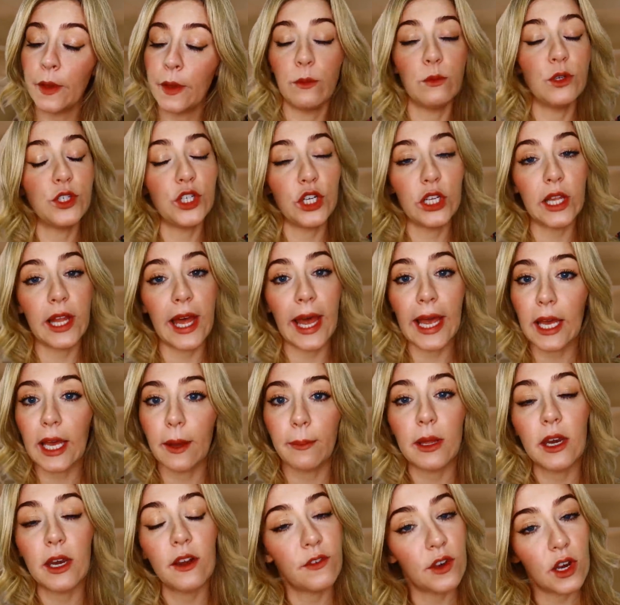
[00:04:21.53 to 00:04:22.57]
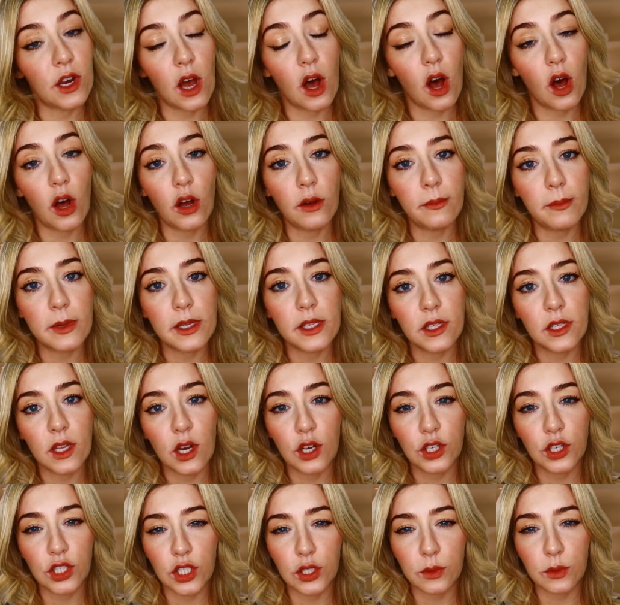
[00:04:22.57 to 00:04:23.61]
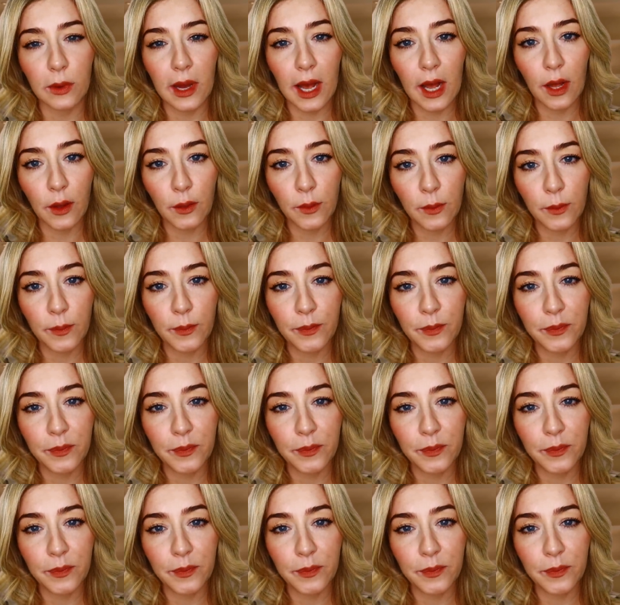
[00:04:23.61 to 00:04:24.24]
Would you like a bit of an arm massage as well?